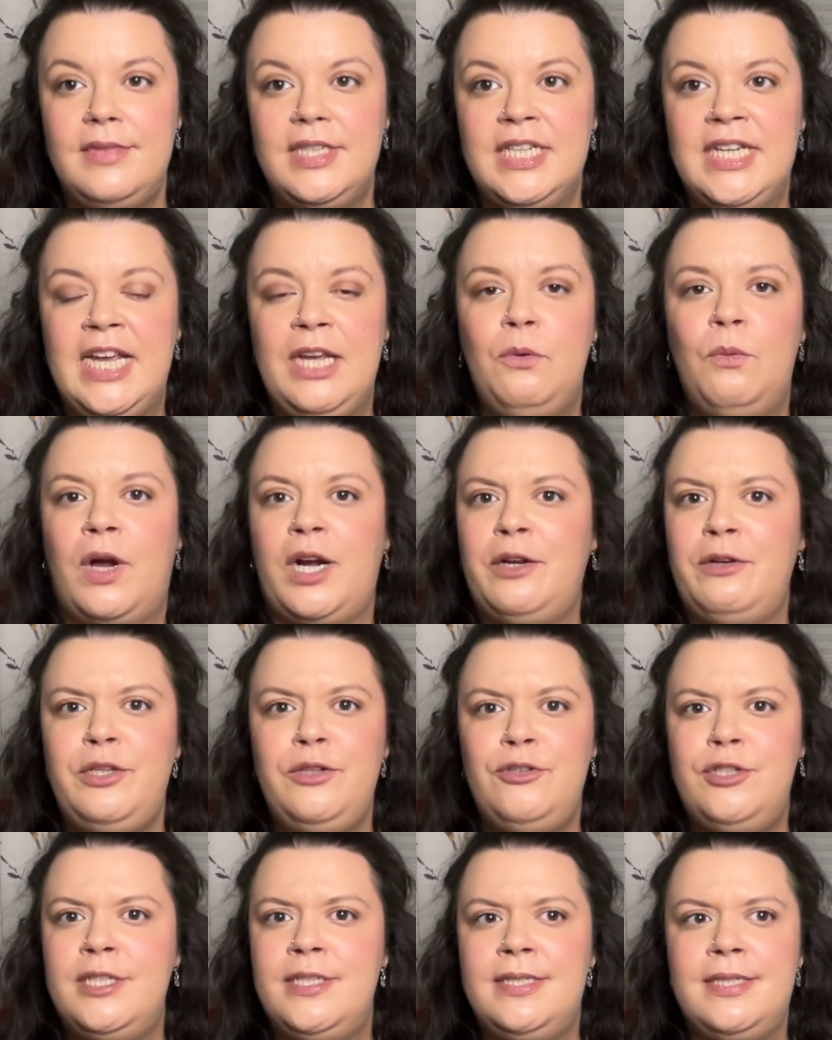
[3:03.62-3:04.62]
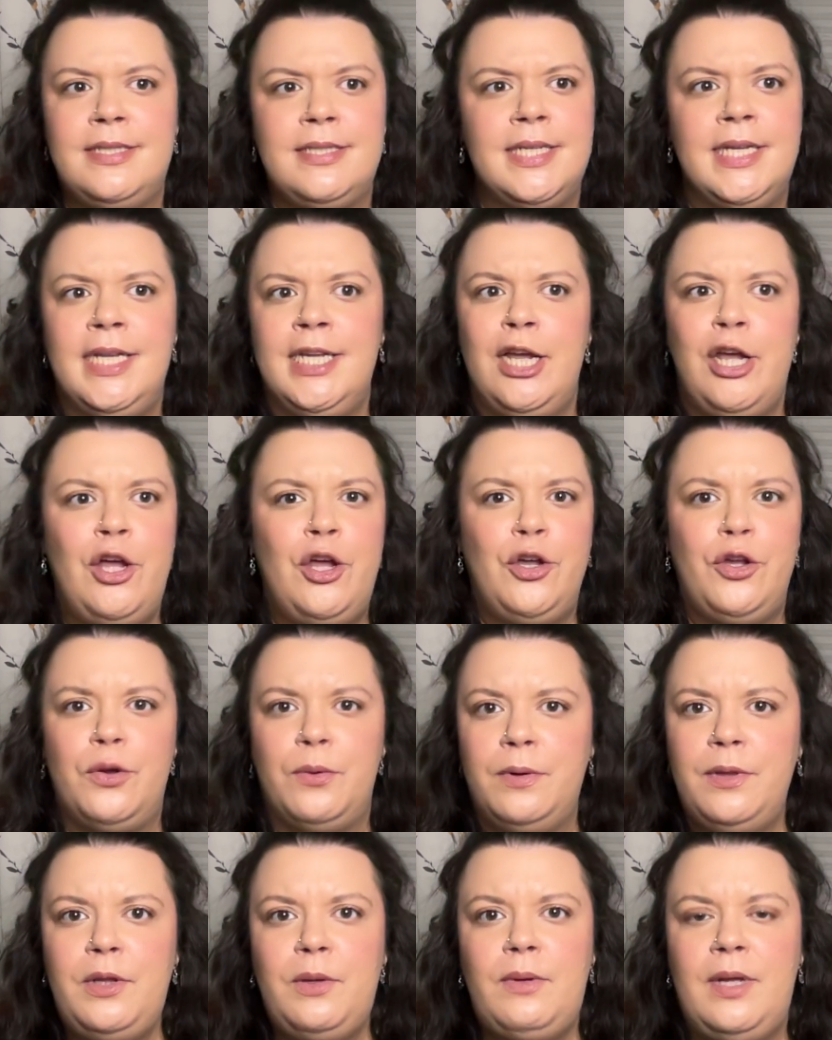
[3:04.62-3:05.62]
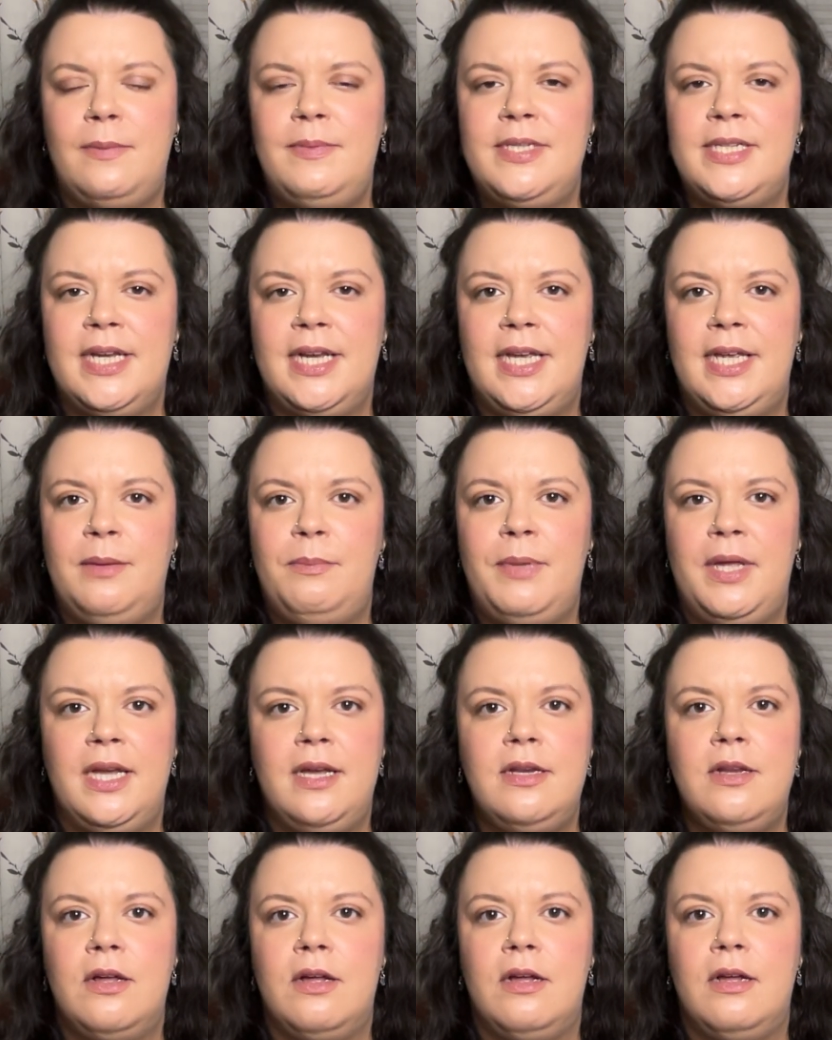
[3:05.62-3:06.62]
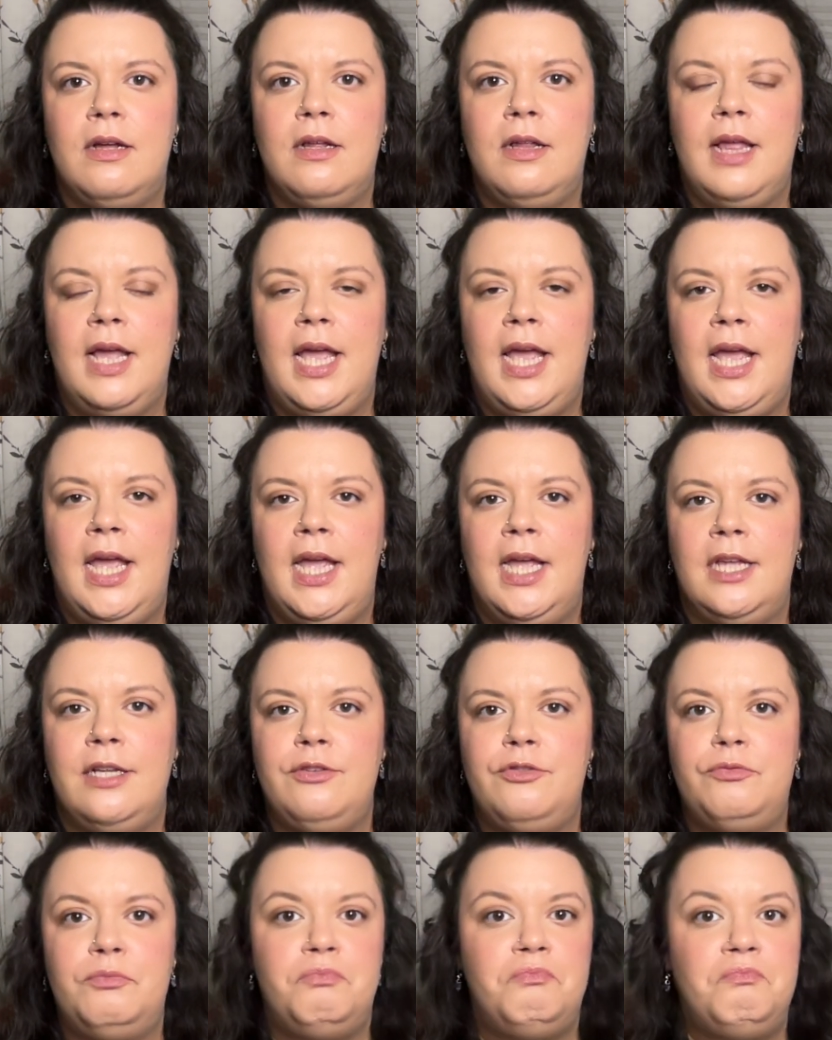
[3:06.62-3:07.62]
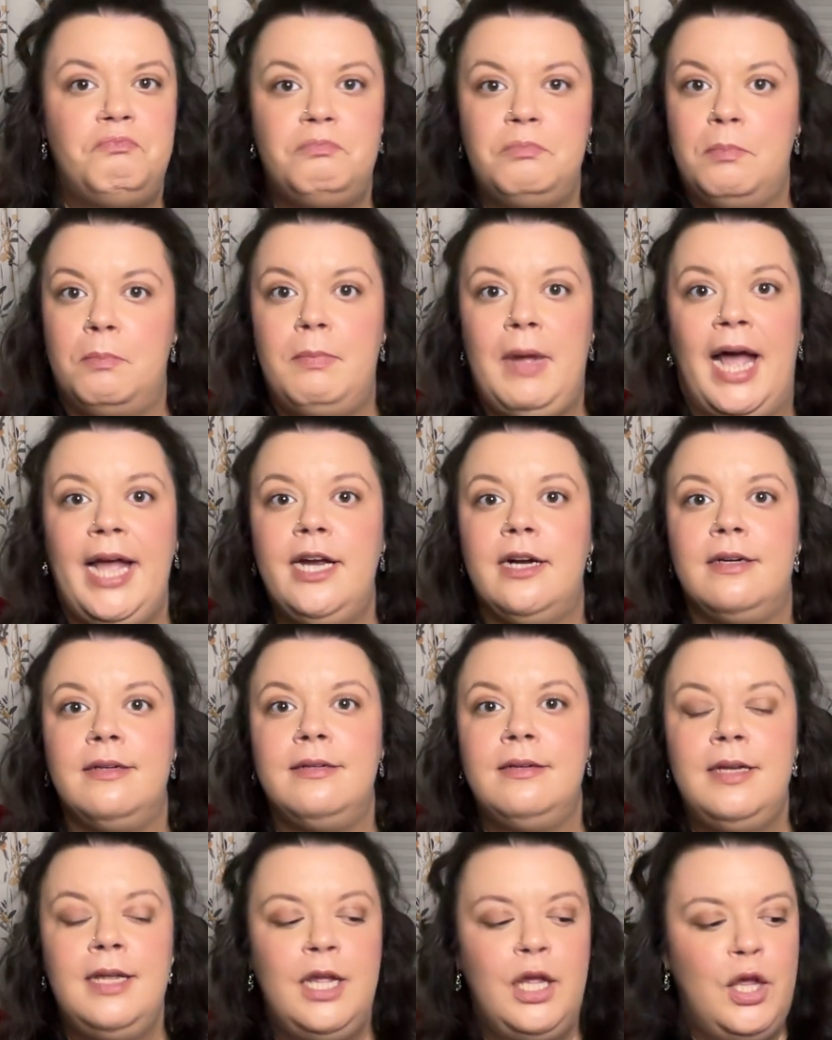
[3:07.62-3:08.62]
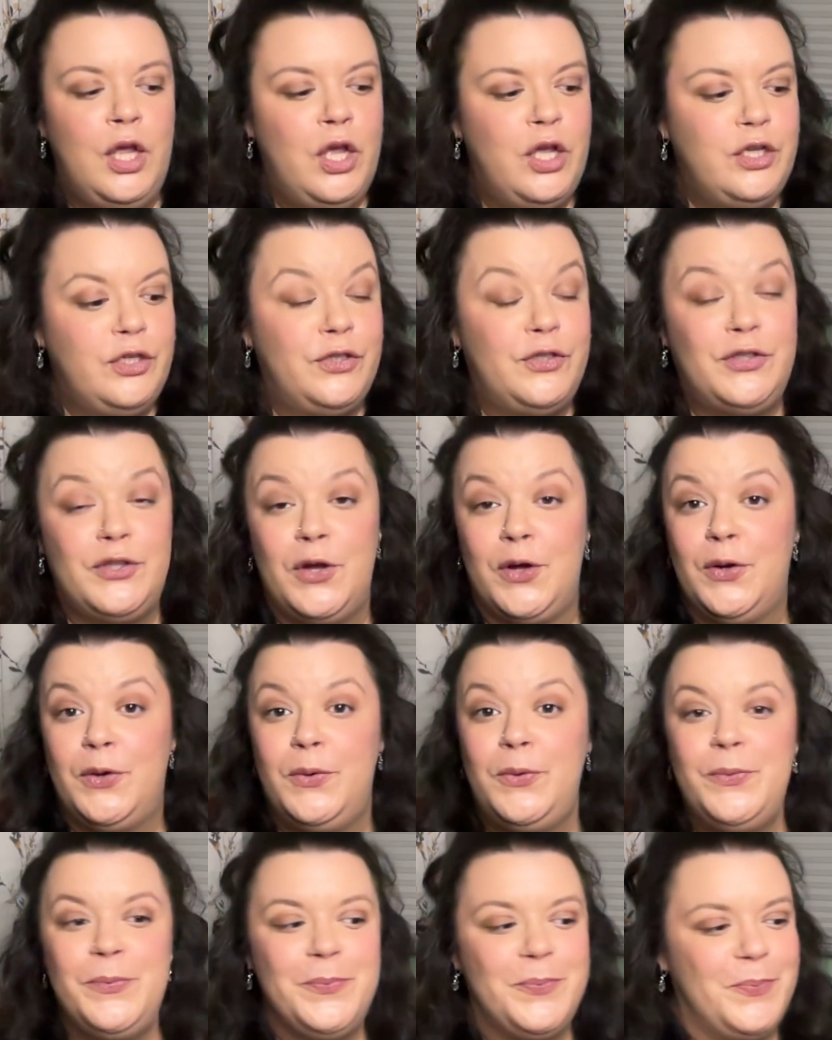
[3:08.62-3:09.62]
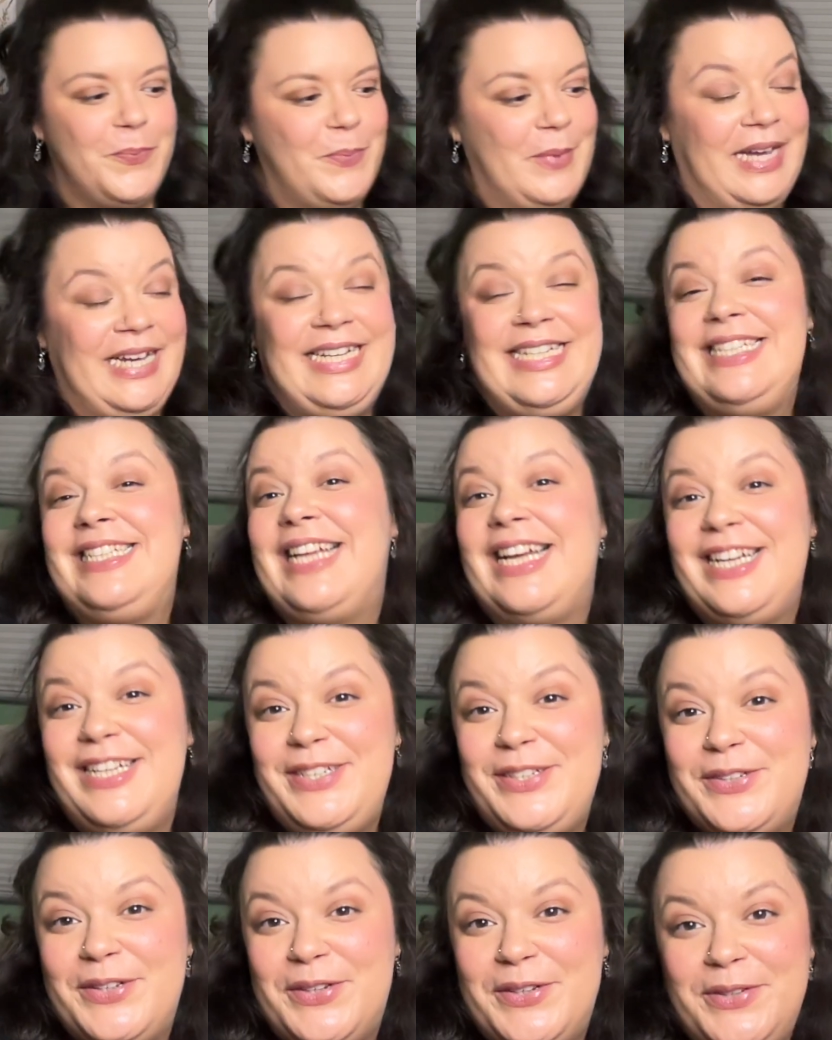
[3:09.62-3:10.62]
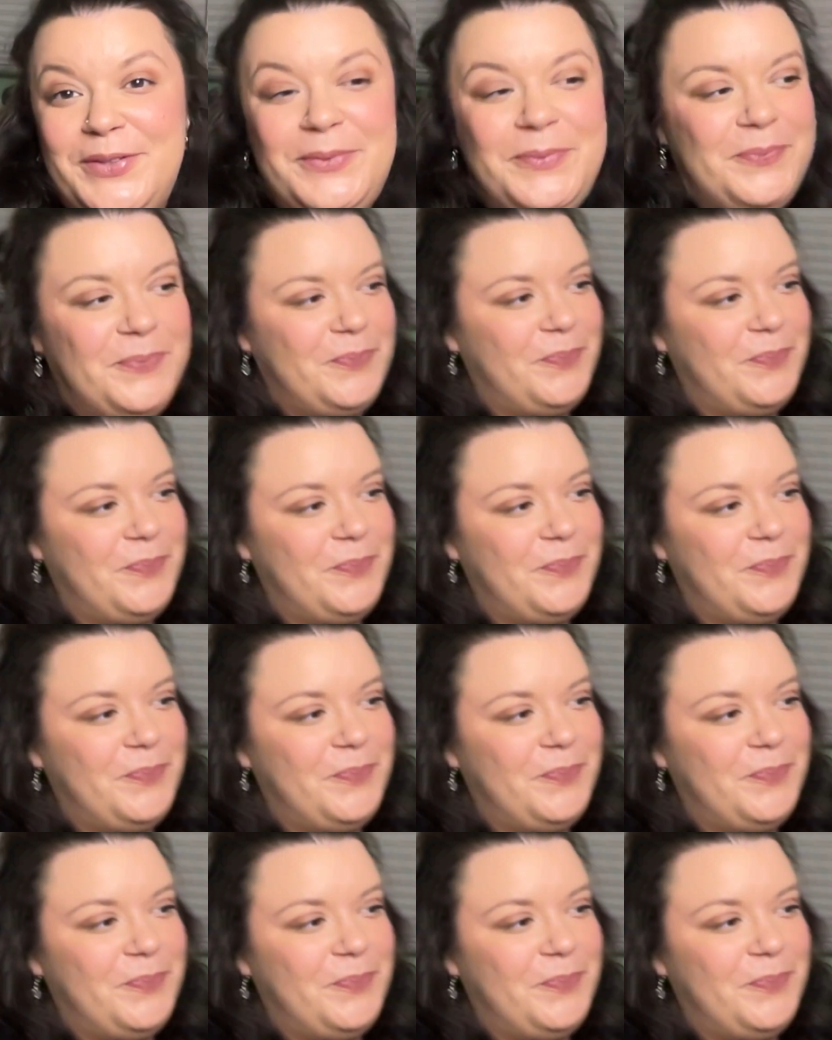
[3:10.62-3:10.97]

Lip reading: hey, why don't you just go on the website, pick a doll, and buy her. So my second doll